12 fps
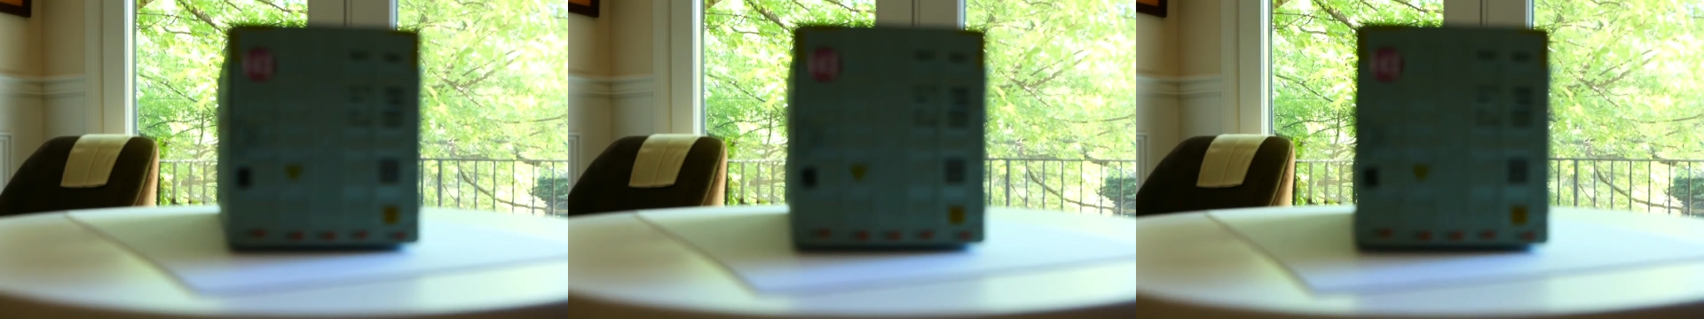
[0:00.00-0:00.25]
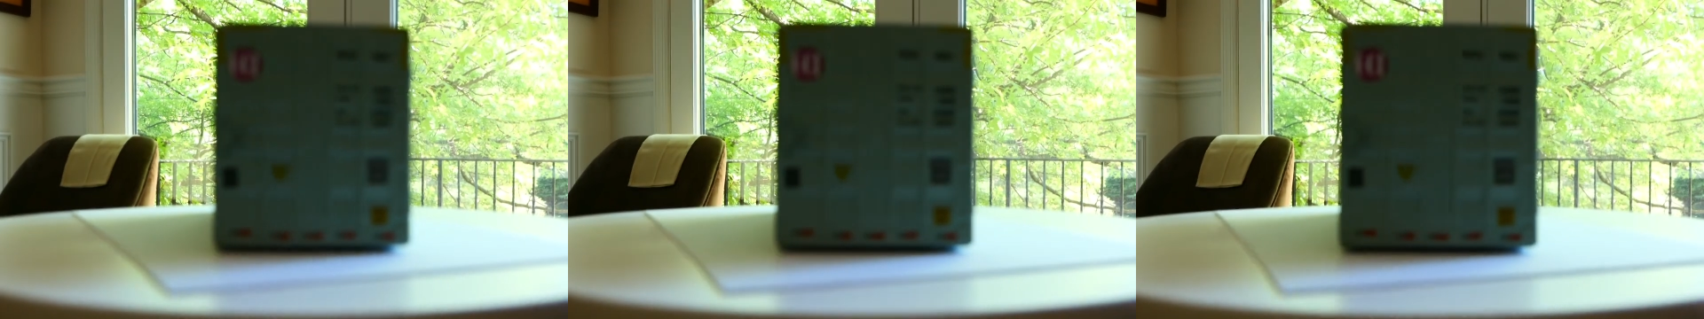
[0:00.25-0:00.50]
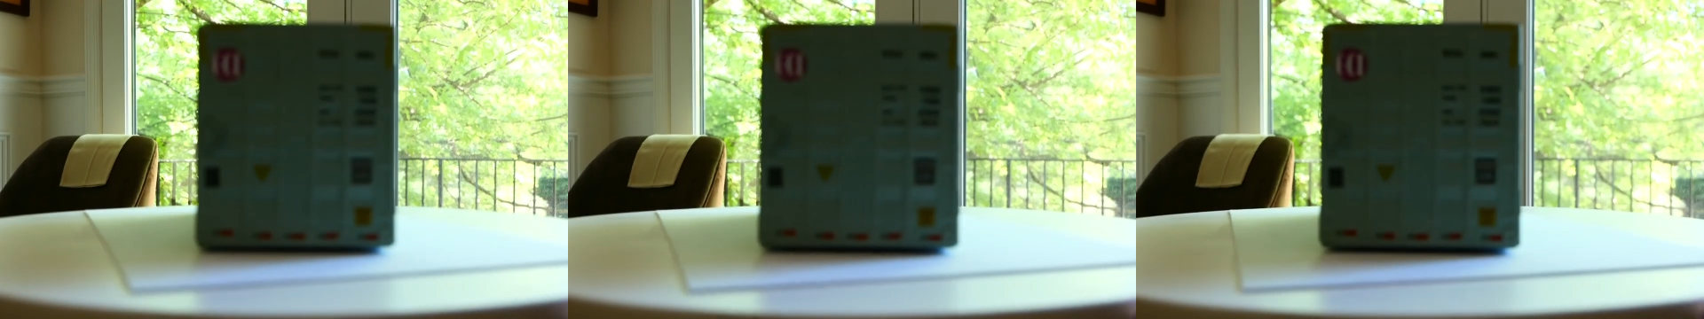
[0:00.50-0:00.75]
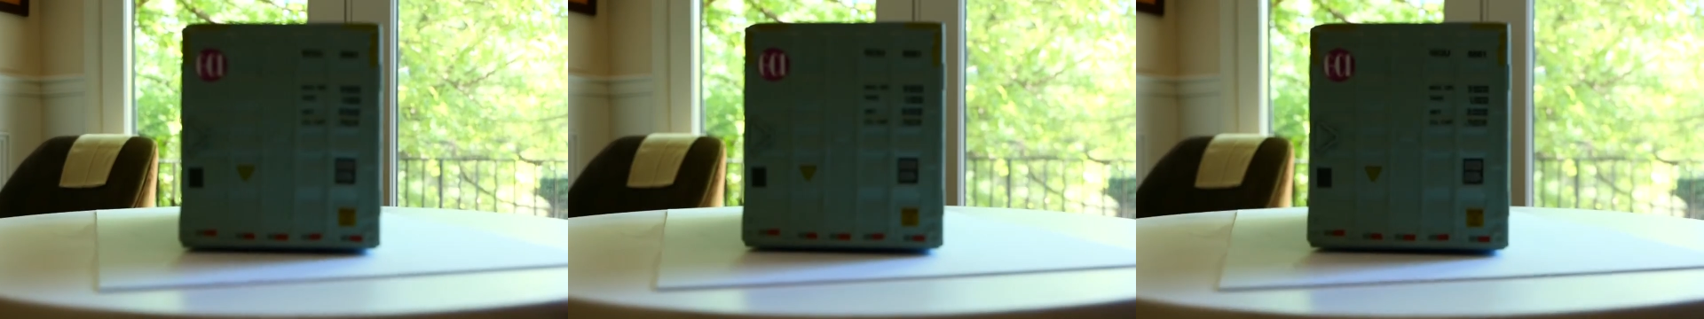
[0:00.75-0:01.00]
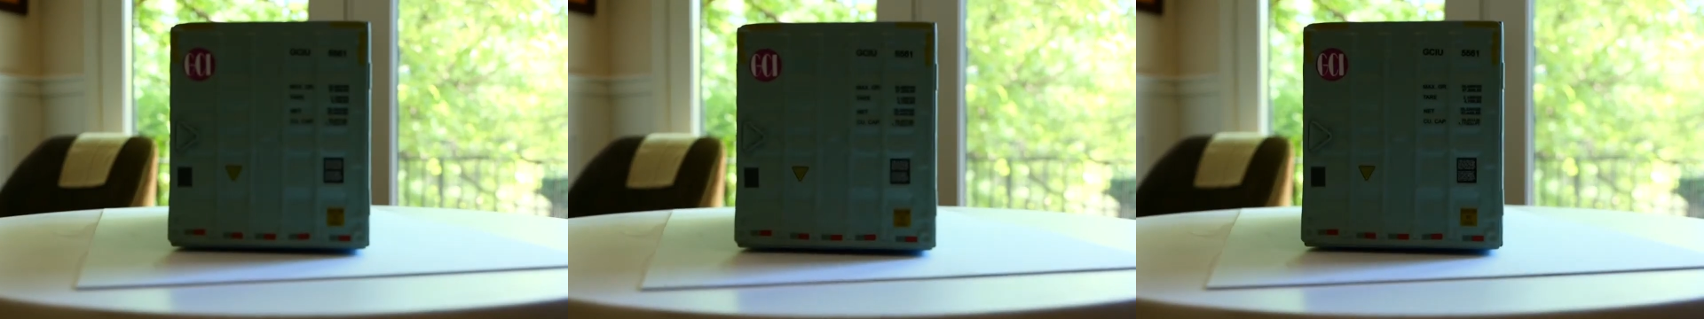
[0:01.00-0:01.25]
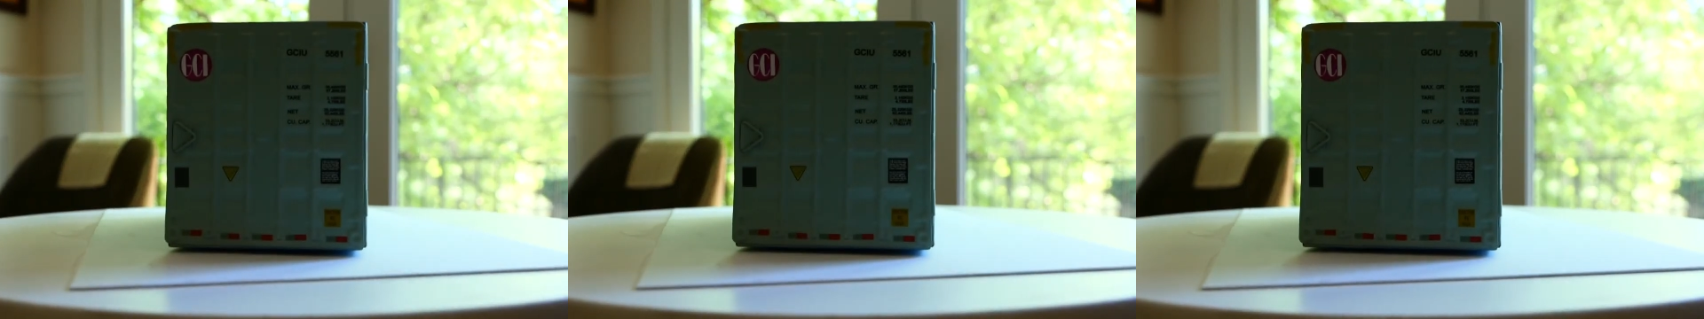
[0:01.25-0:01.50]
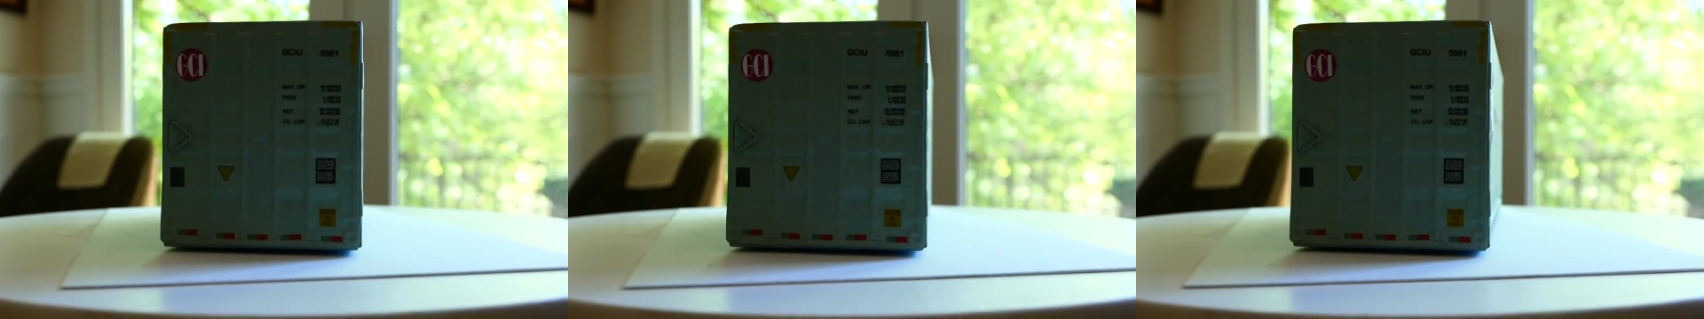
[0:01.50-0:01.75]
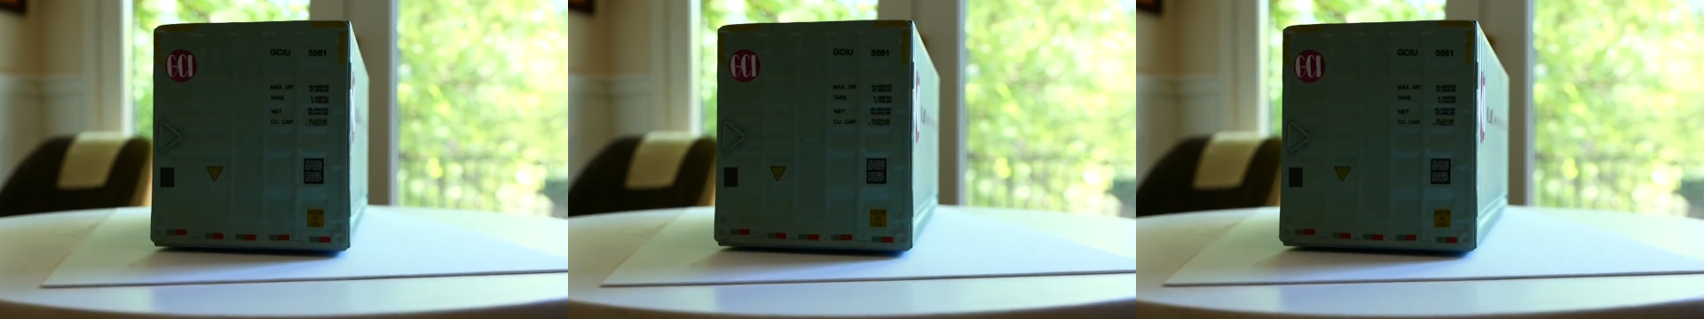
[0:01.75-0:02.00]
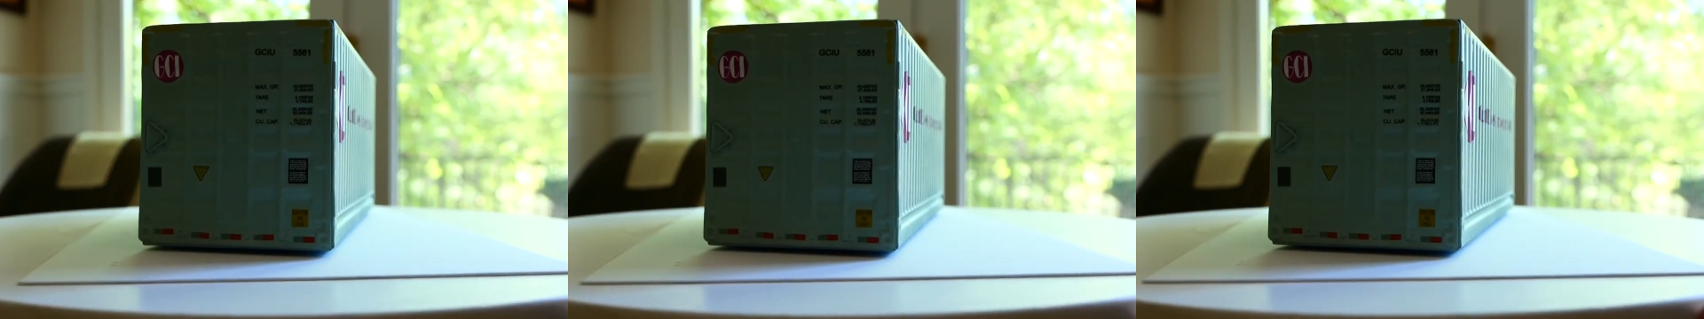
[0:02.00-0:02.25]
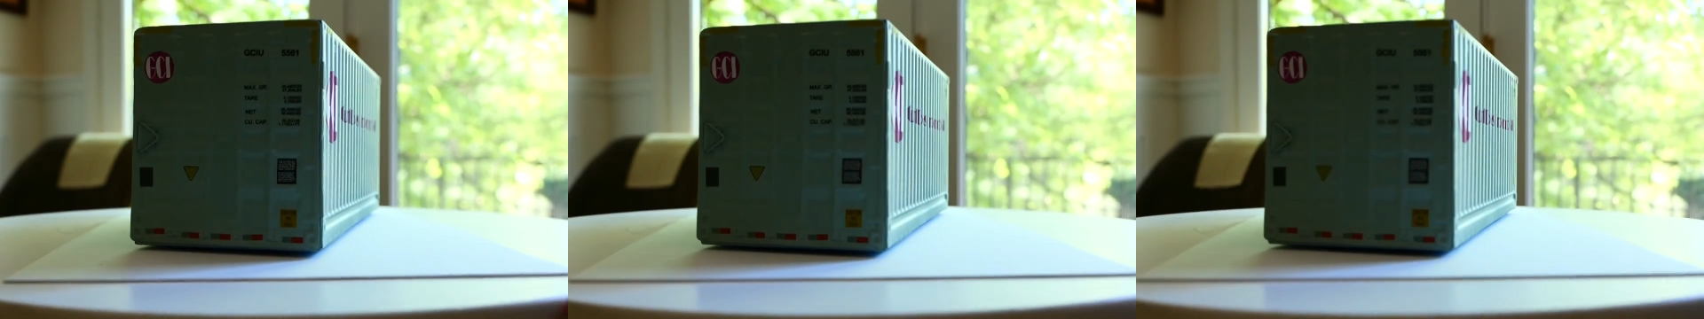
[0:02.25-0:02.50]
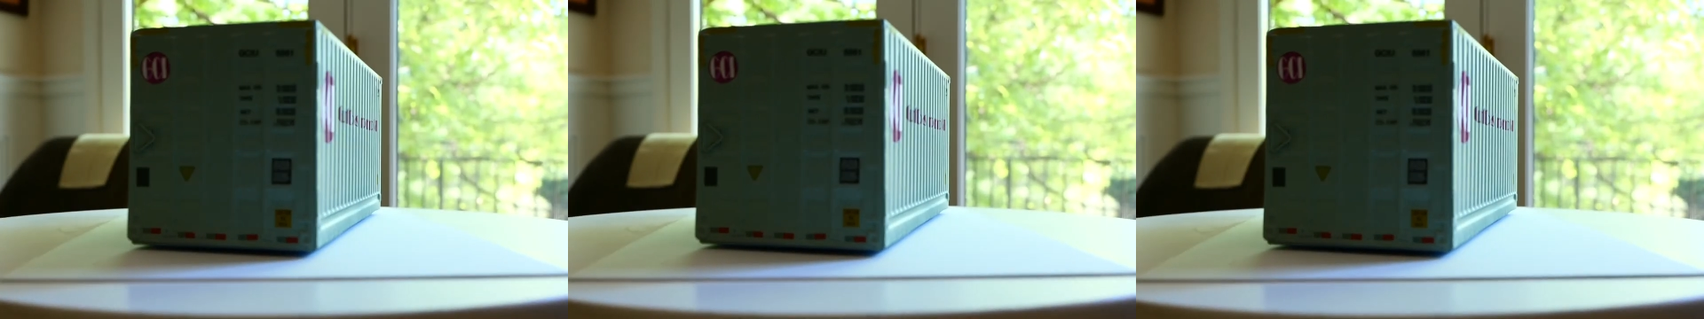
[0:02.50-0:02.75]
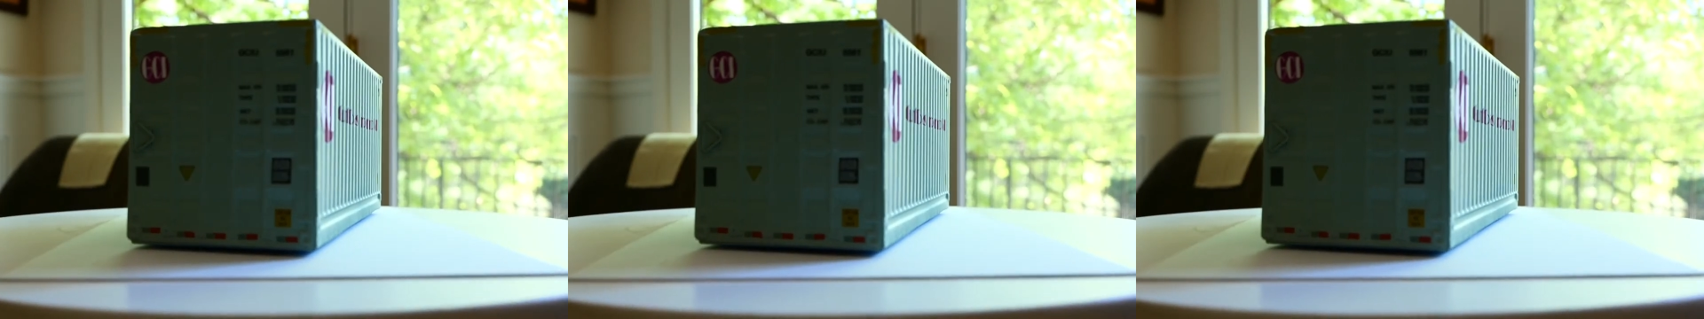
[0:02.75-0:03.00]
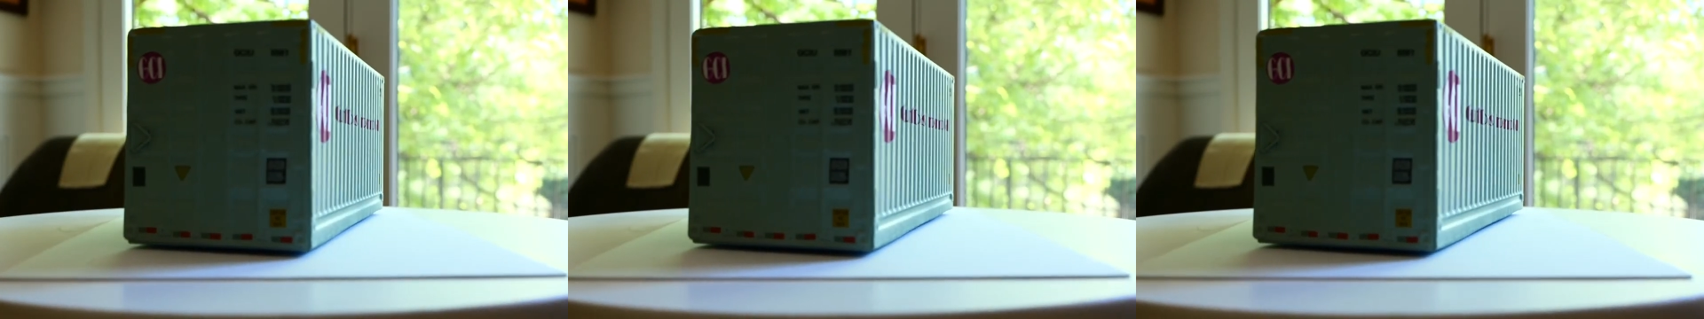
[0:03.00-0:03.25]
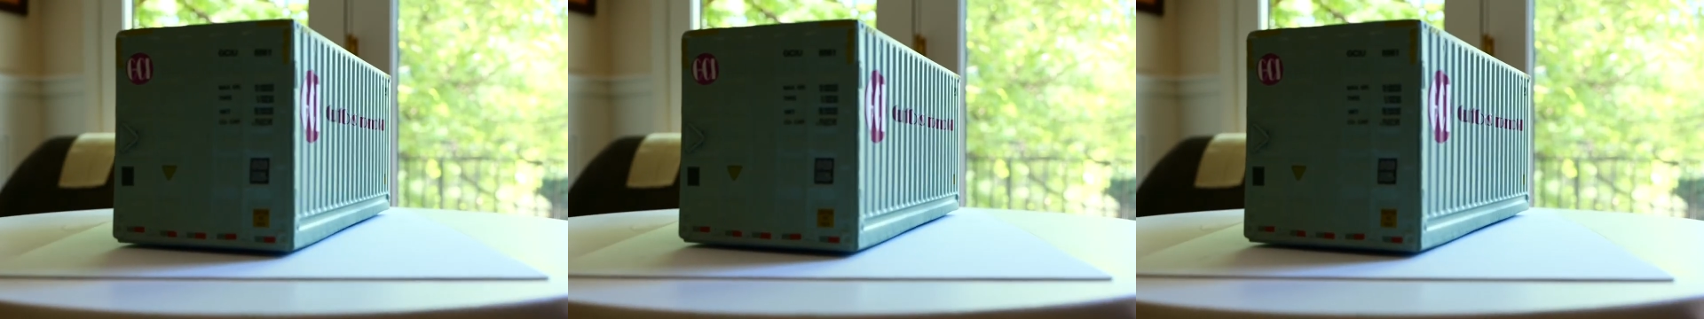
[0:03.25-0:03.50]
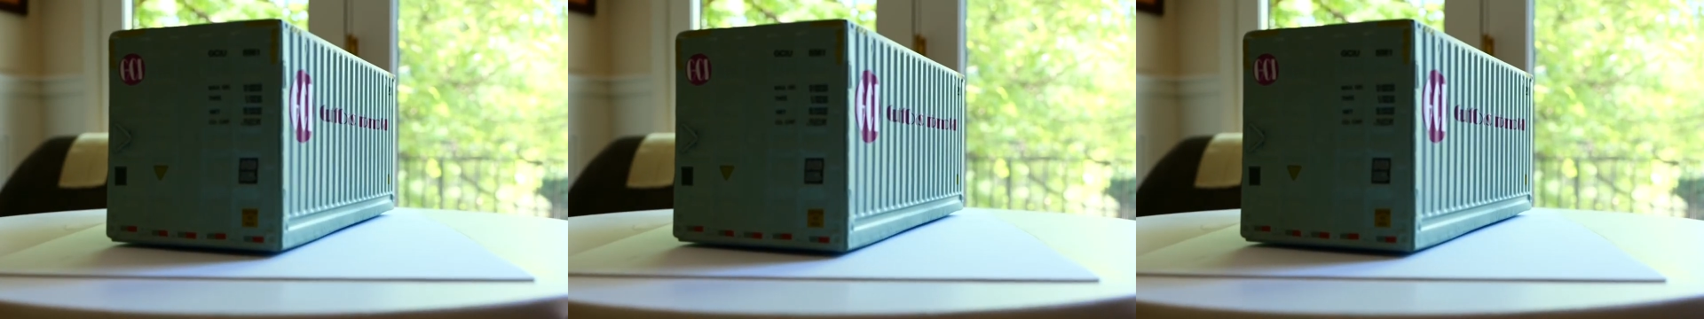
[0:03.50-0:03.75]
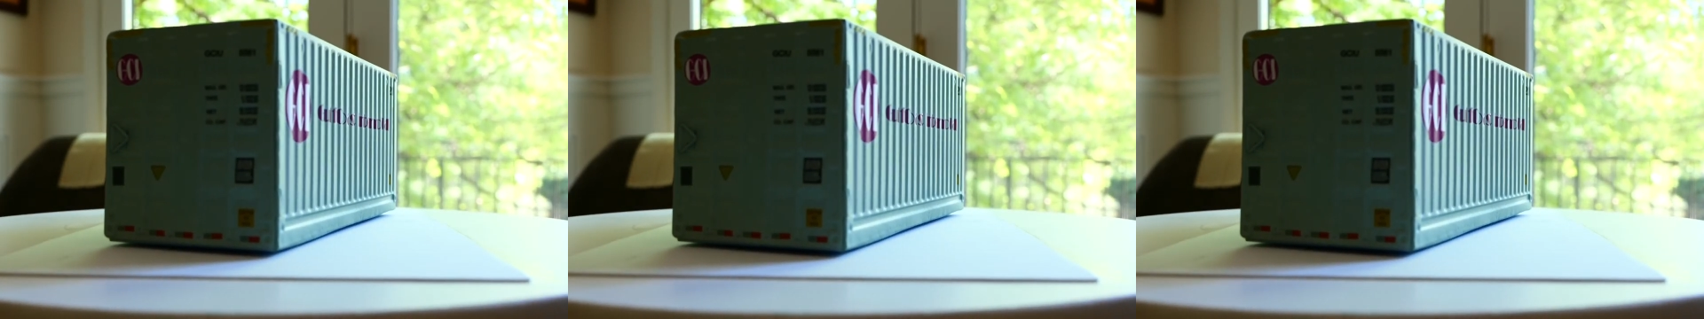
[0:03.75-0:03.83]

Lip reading: (no speaker visible)